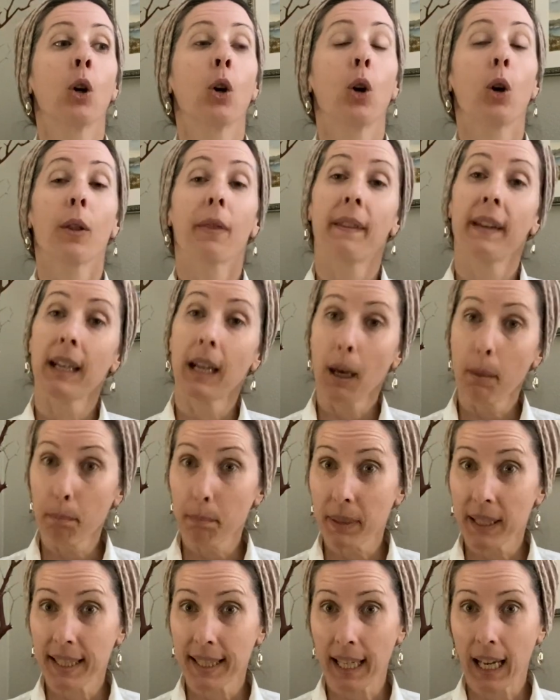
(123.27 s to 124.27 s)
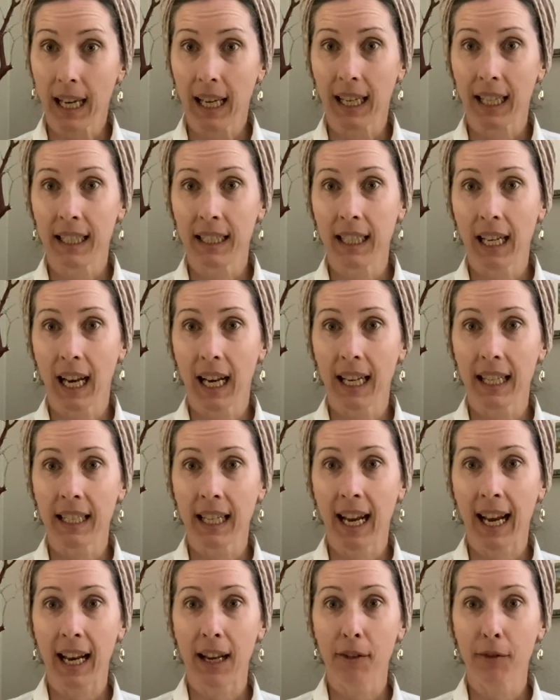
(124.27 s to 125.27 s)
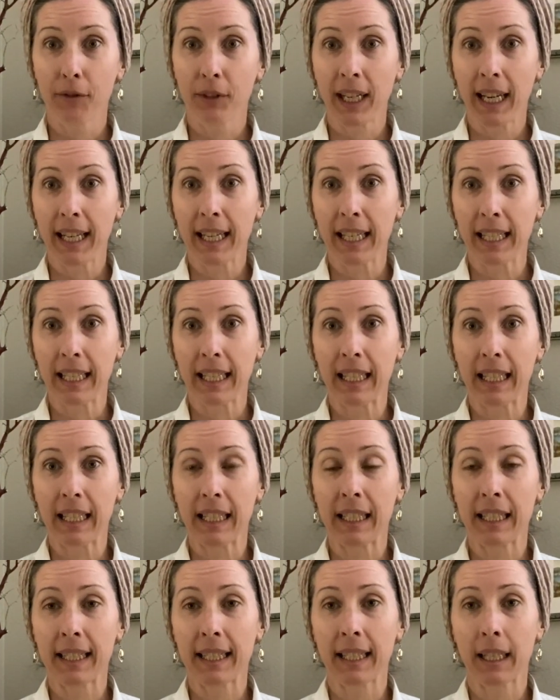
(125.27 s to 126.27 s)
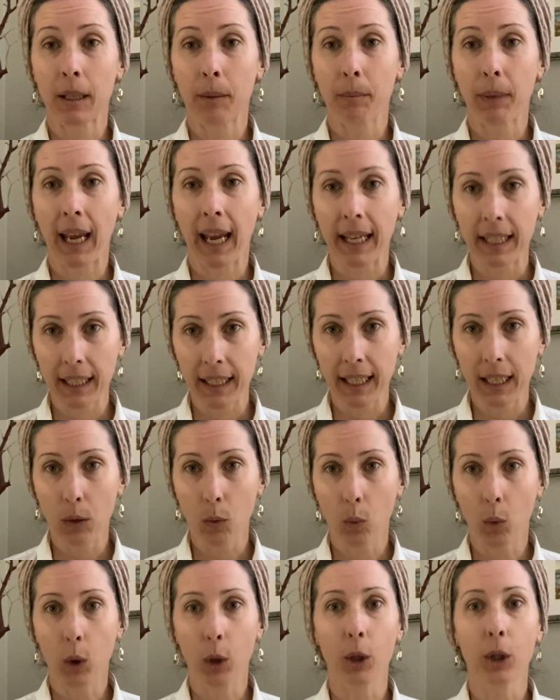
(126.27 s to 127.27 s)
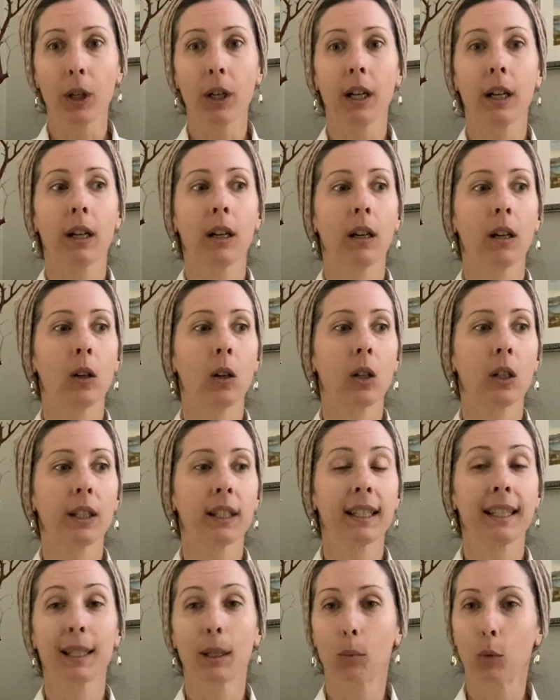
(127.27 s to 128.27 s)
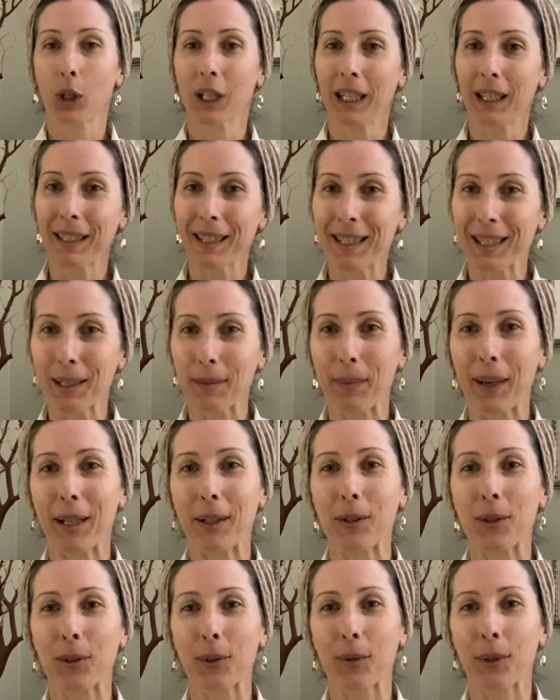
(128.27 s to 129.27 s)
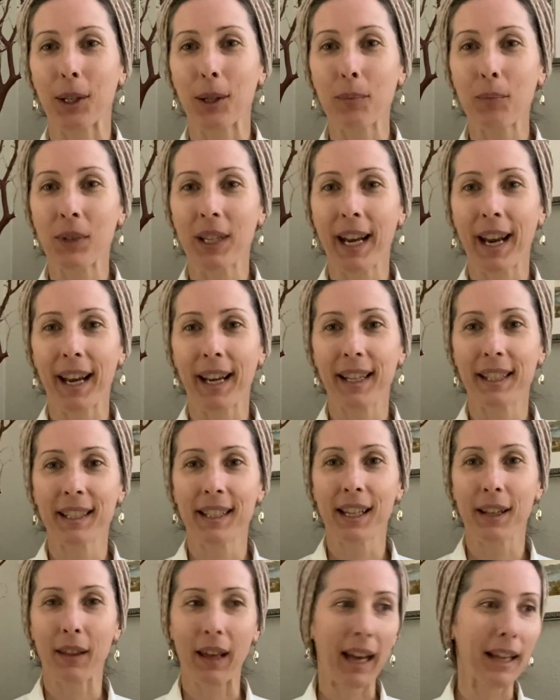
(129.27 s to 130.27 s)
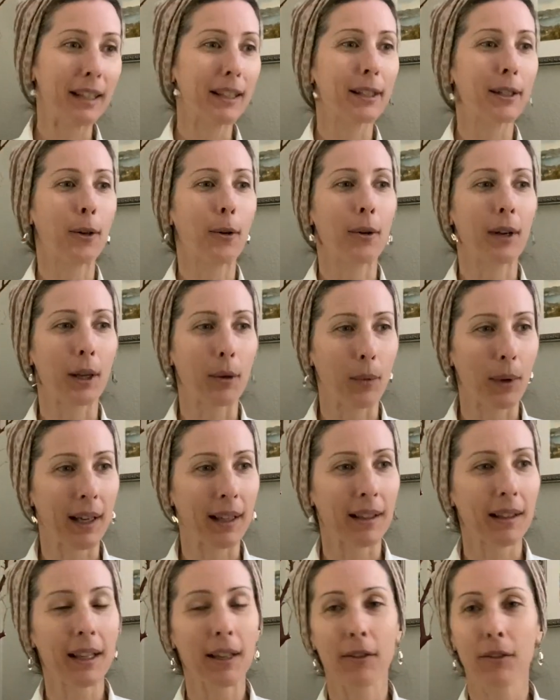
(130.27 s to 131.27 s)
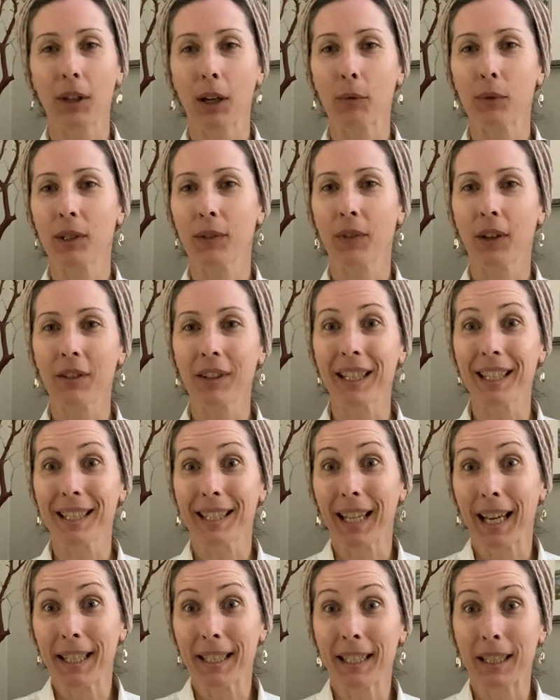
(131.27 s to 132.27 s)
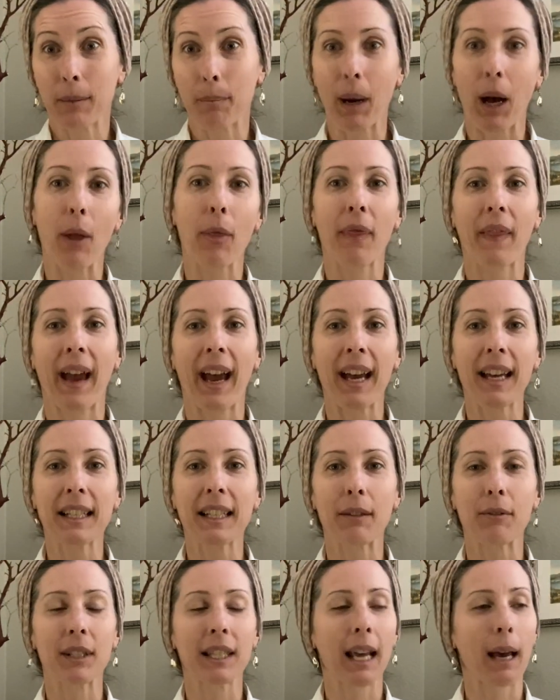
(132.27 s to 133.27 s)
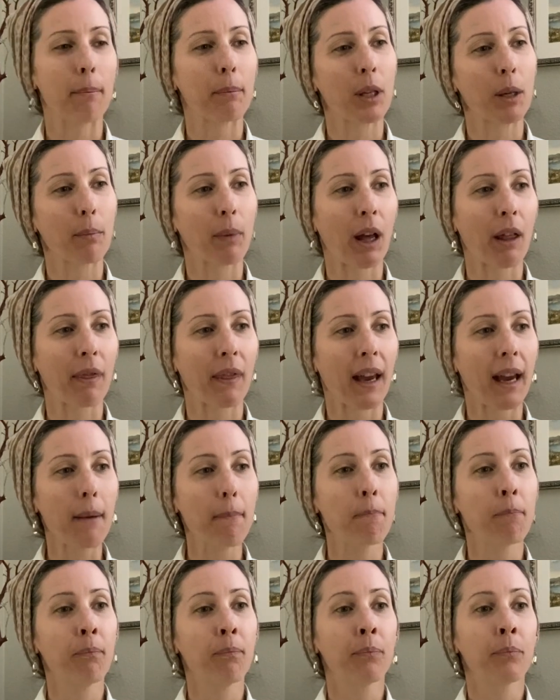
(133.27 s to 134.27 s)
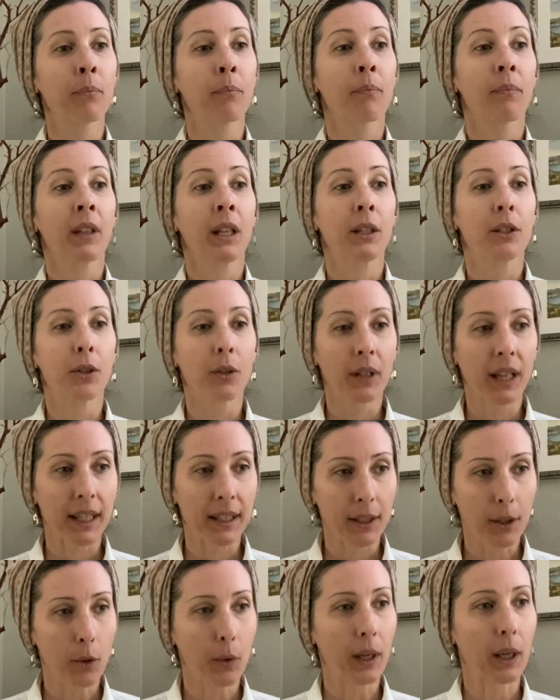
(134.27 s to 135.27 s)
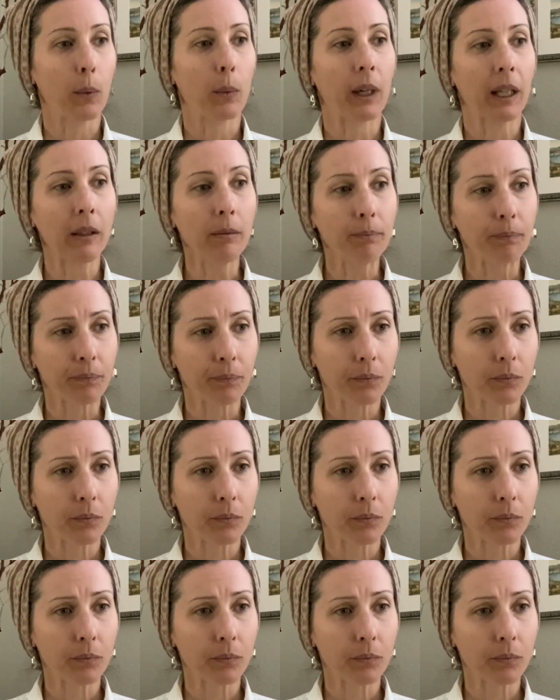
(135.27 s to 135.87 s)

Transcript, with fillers: On the upside, I have taken in some editing work on someone mm-hmm. else's manuscript, and that is going well. I, I was very excited about that. I was happy about that. So that's going well.